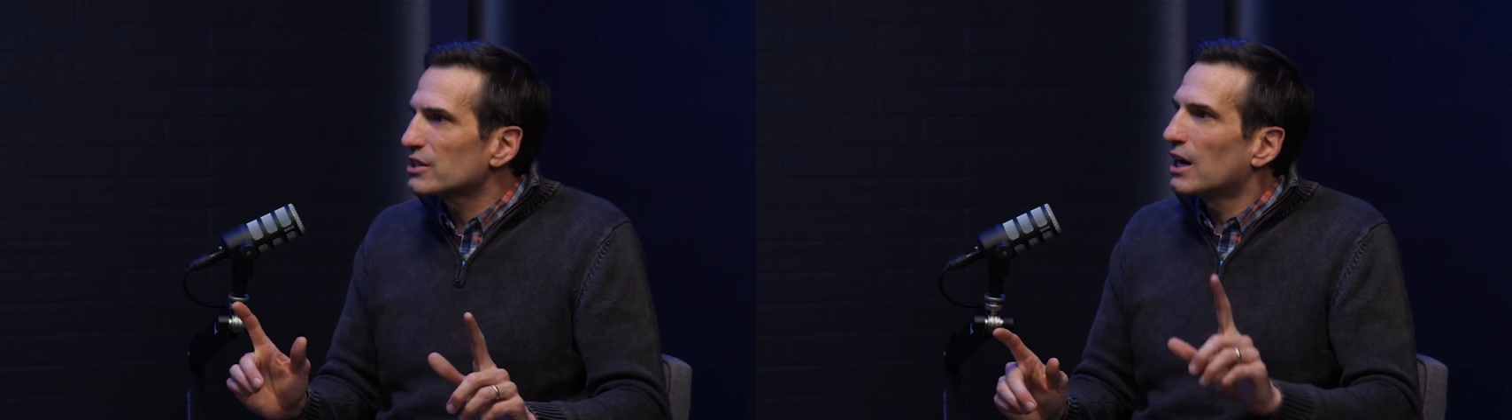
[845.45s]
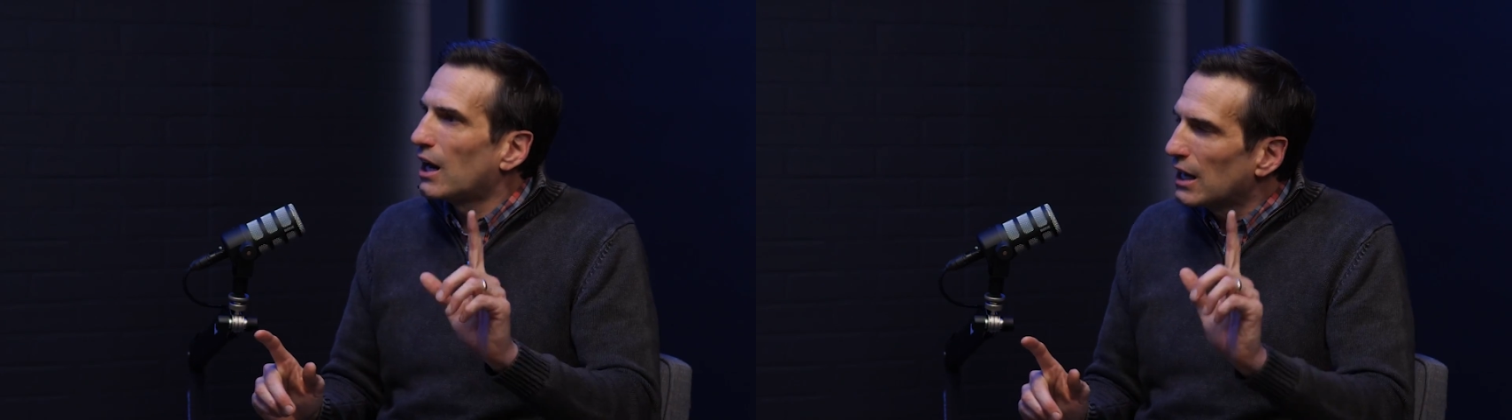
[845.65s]

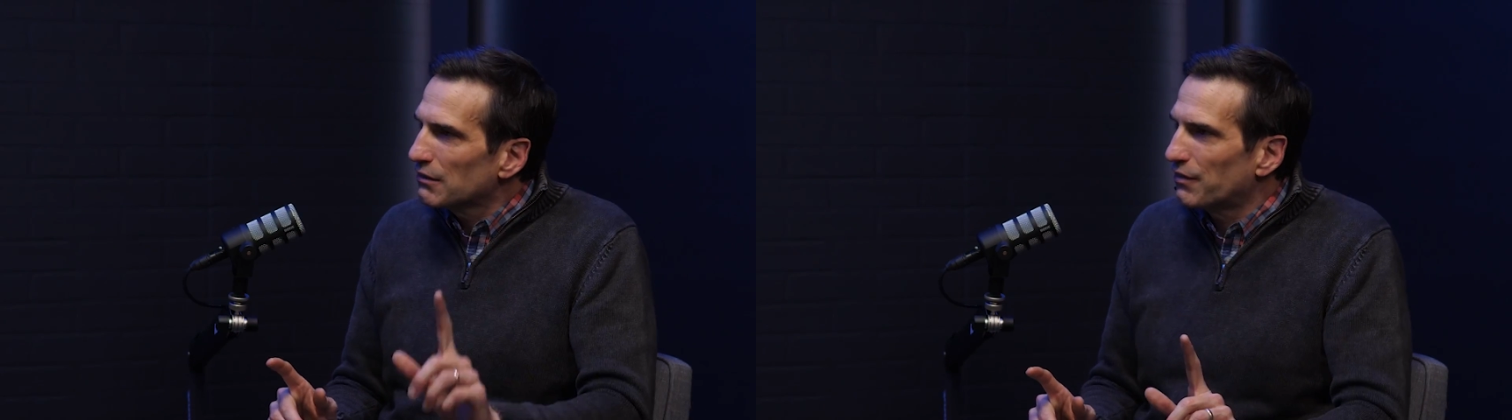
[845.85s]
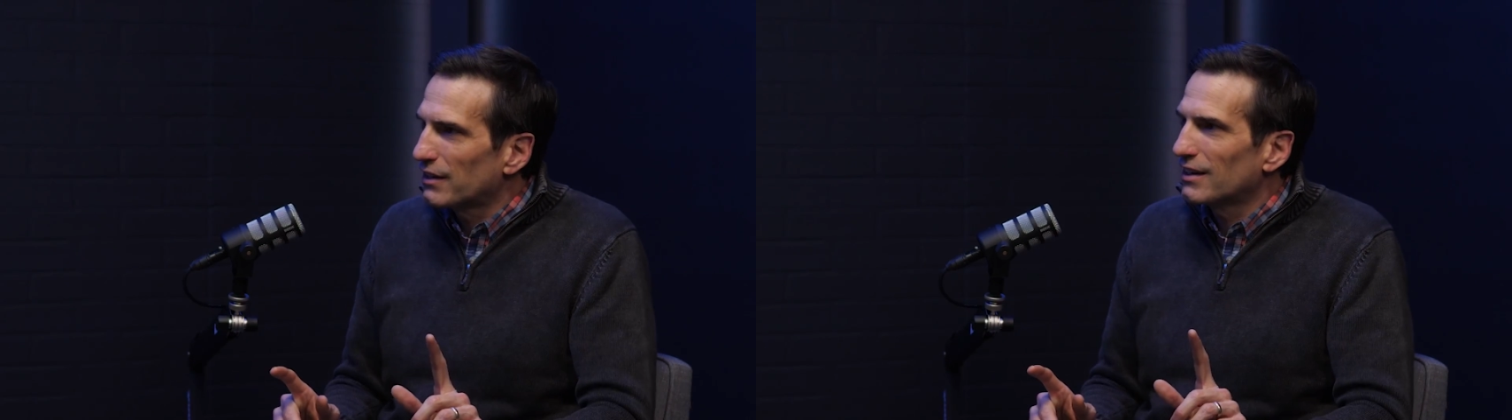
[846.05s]

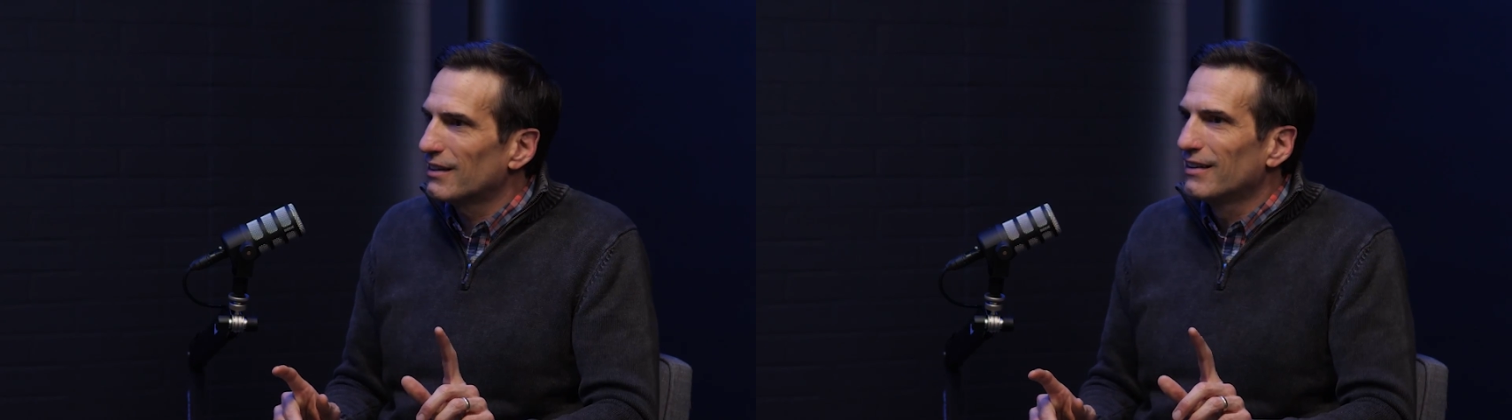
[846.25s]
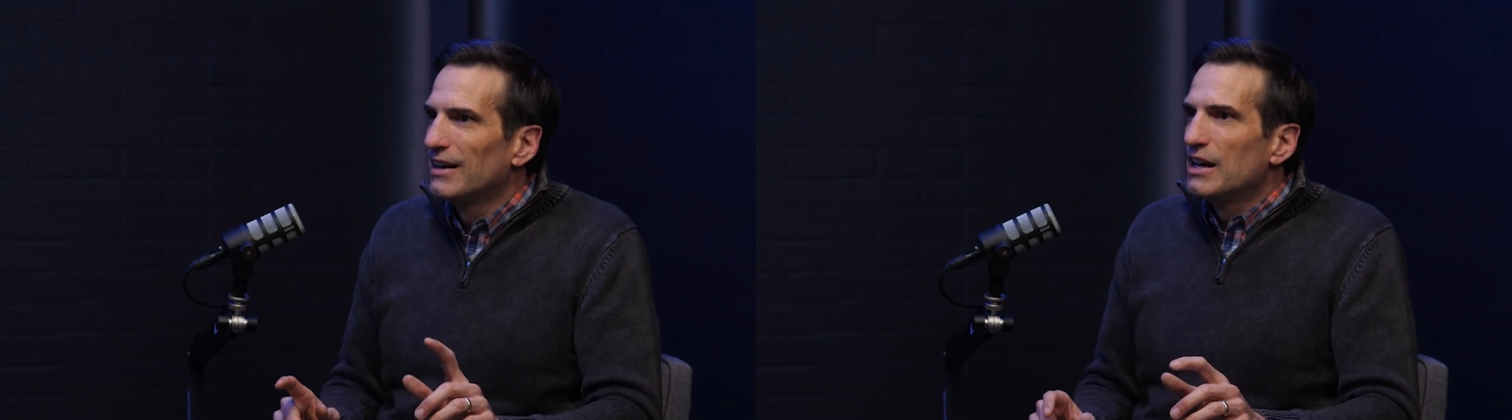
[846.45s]

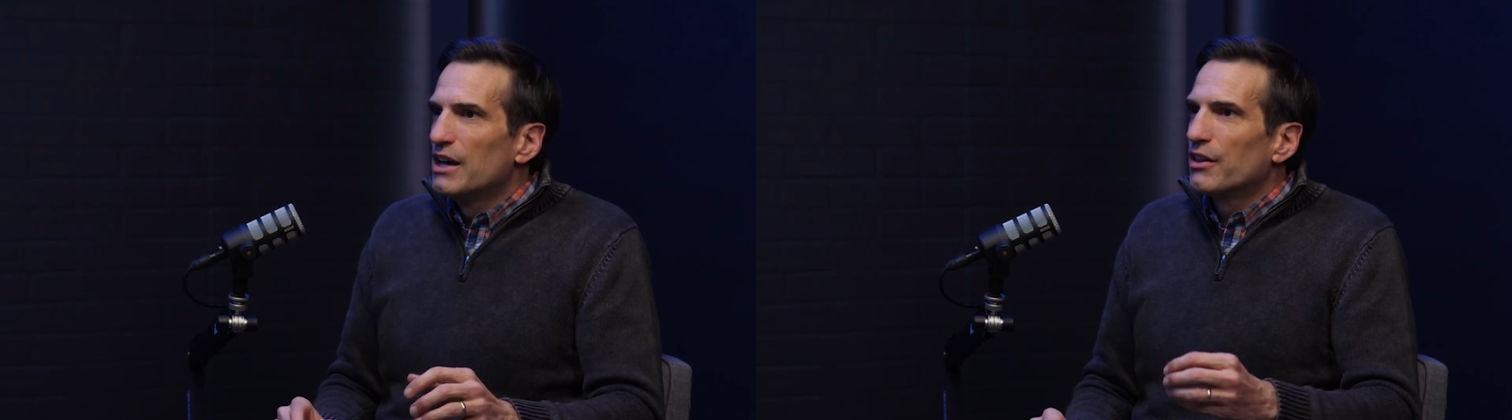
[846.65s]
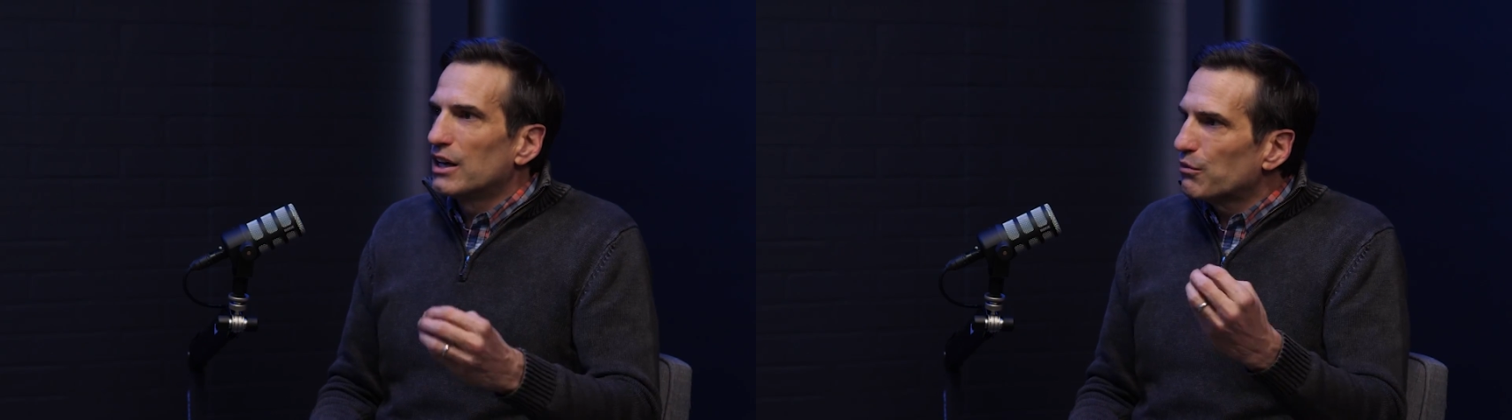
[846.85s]
confident
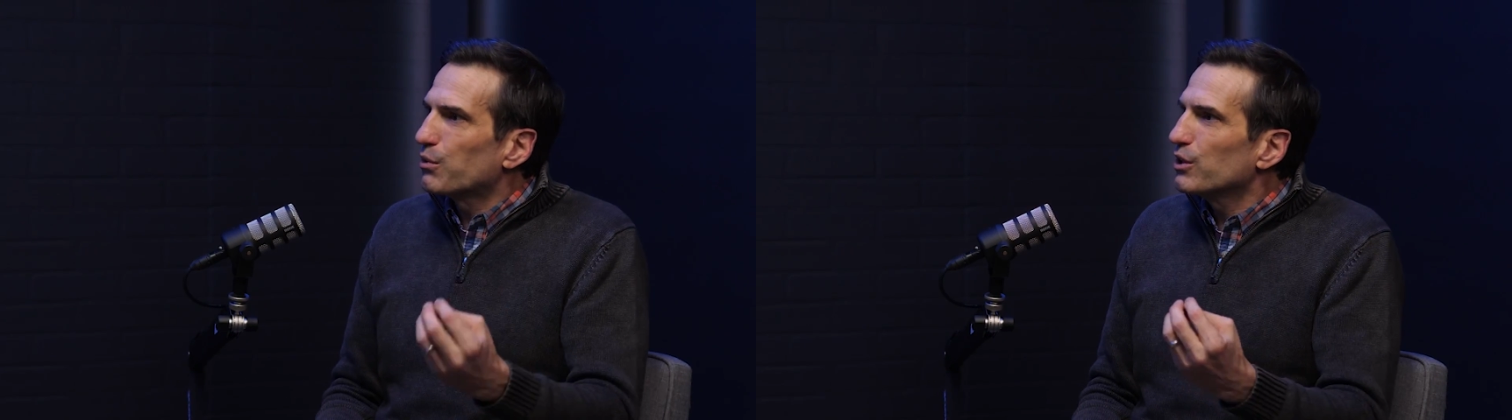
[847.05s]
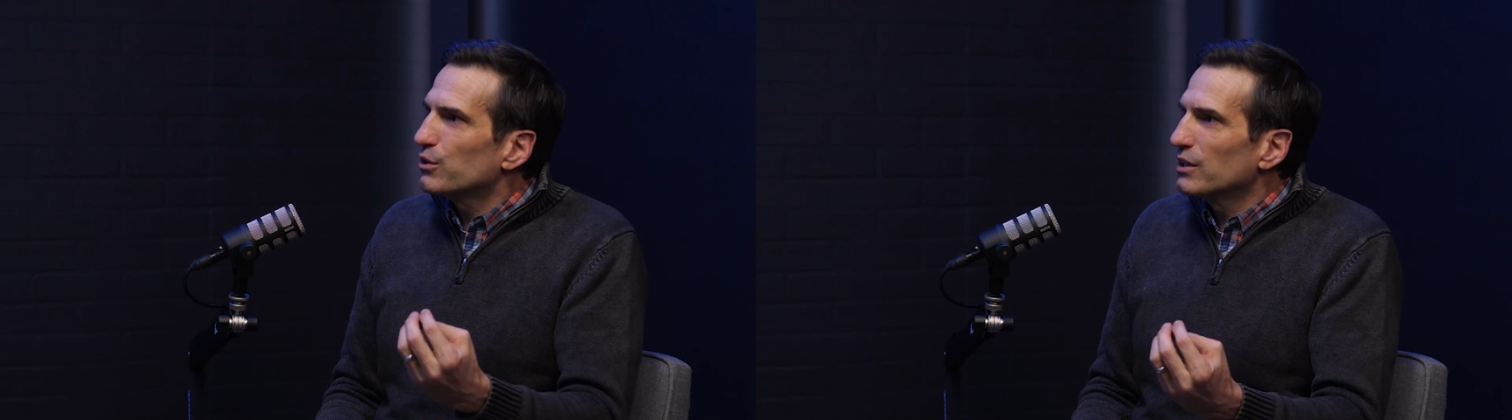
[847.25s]
that if
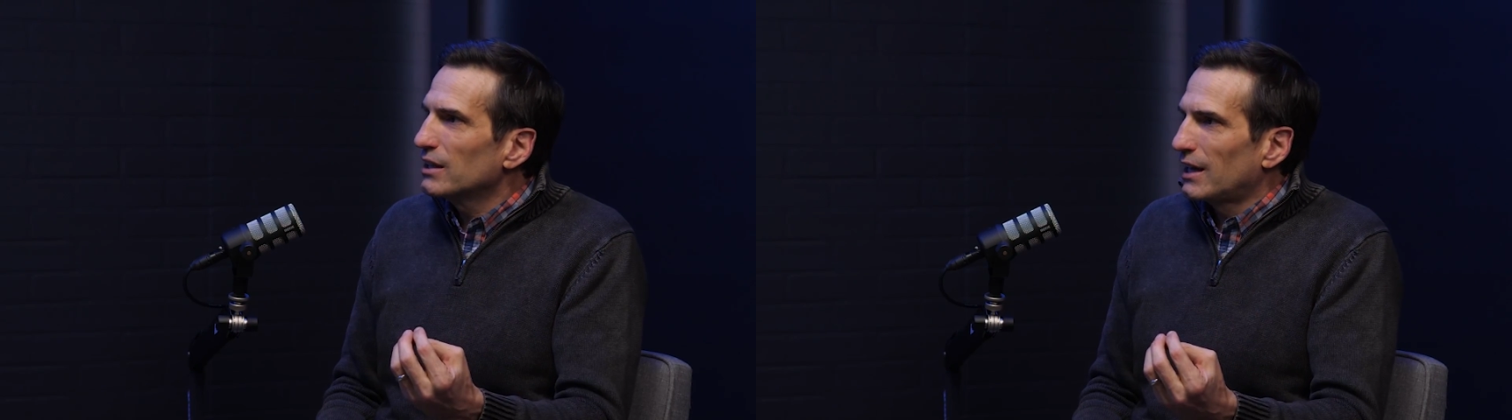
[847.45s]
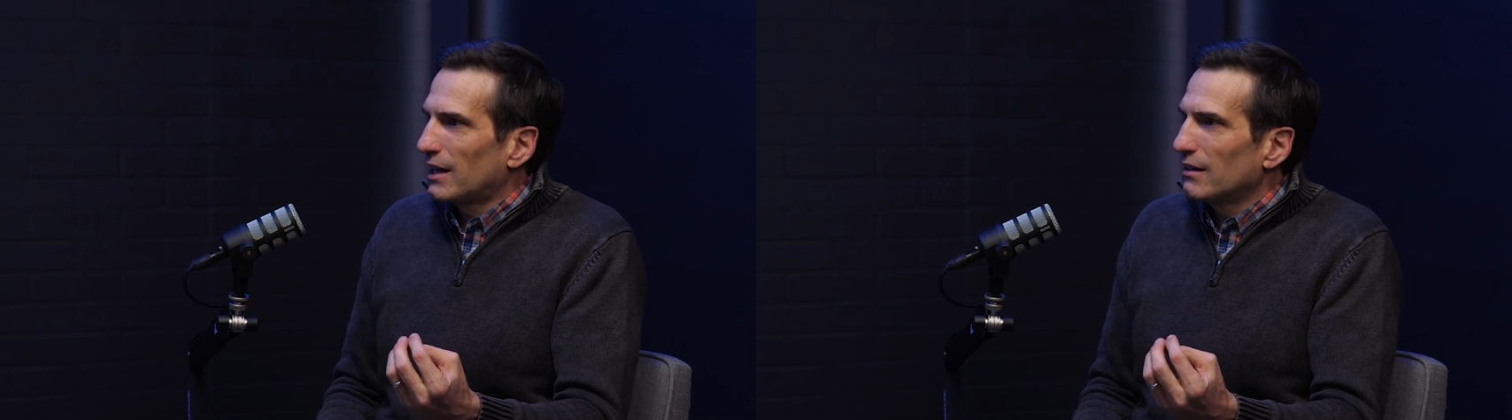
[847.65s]
we're doing
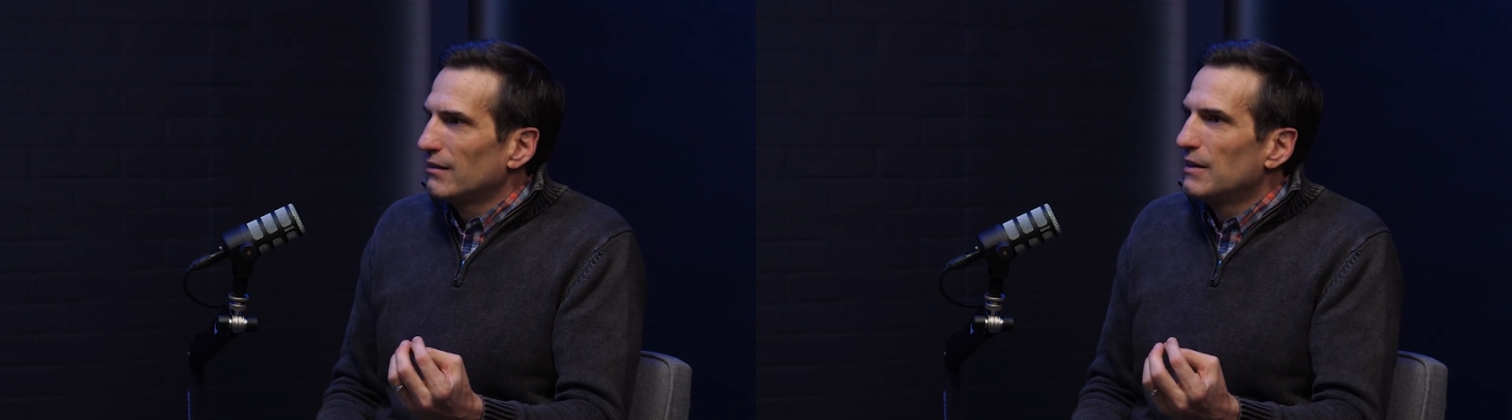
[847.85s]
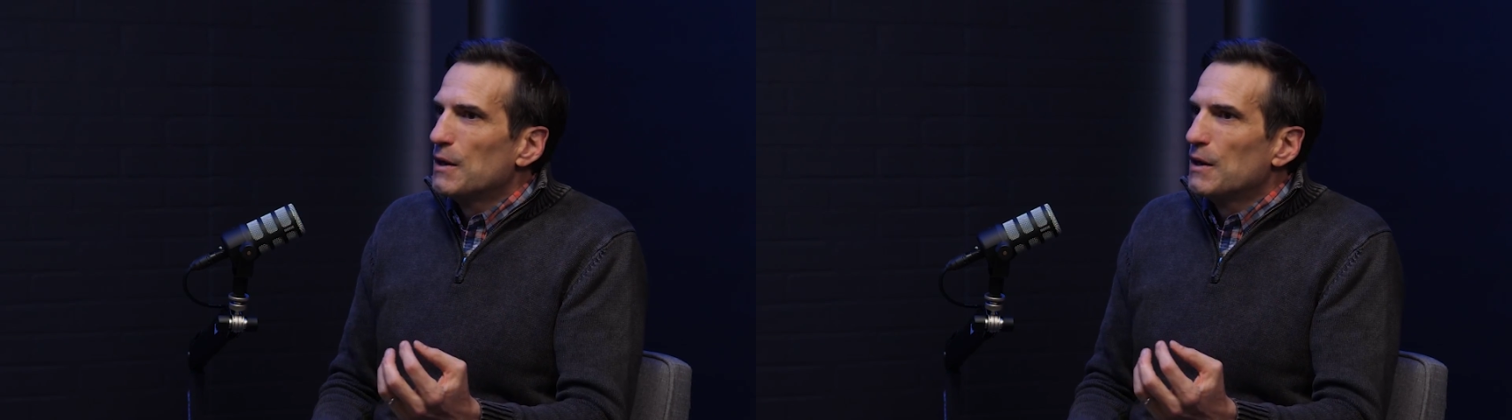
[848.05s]
that,